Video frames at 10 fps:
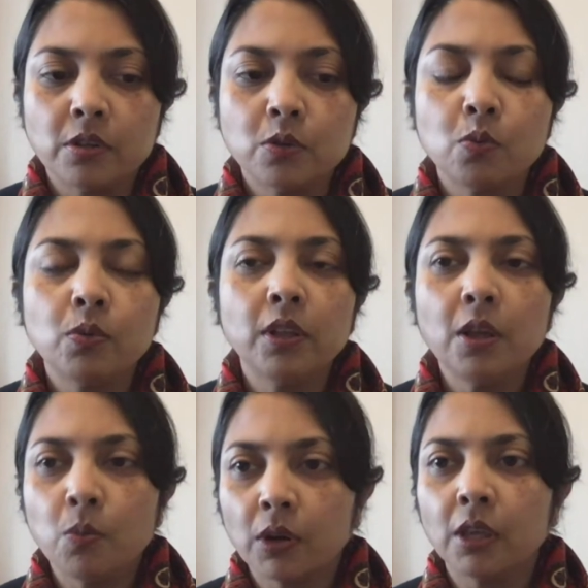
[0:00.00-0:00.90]
So really
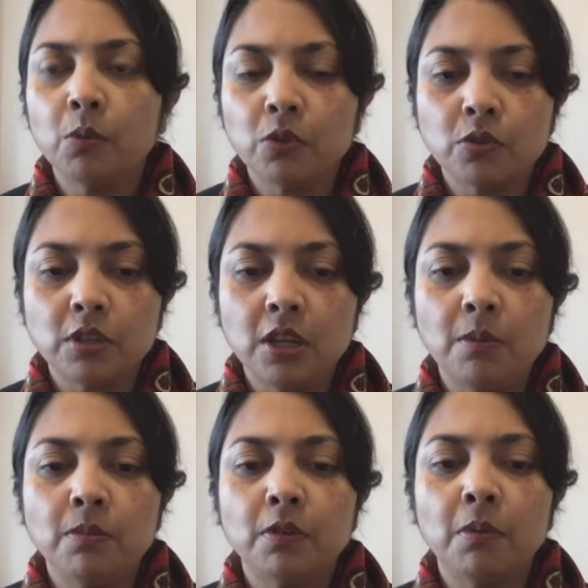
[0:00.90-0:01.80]
working with your
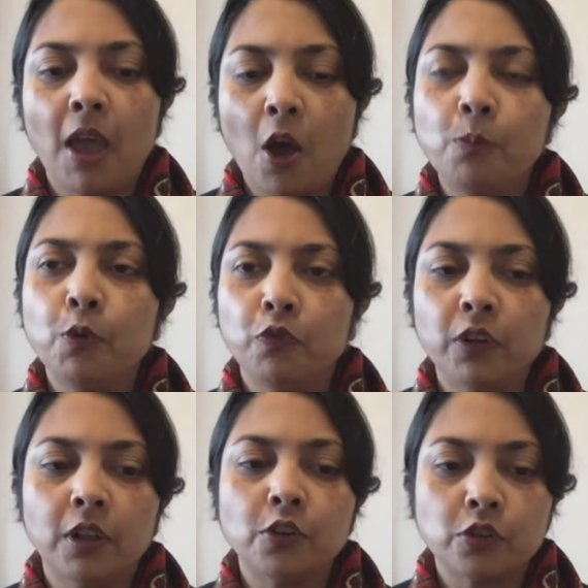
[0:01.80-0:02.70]
team to help you
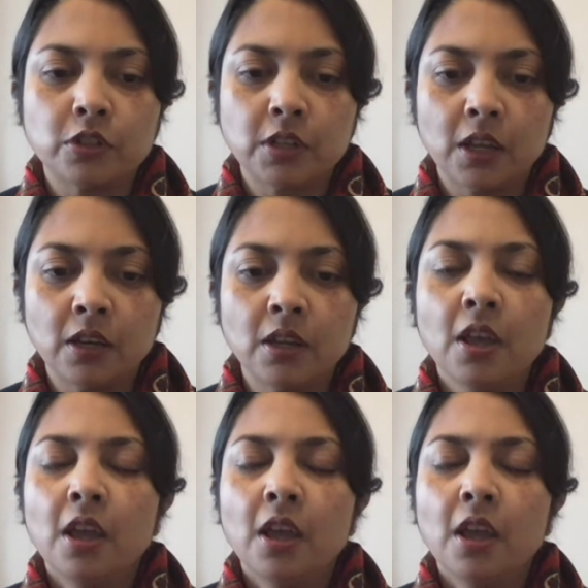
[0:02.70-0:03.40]
understand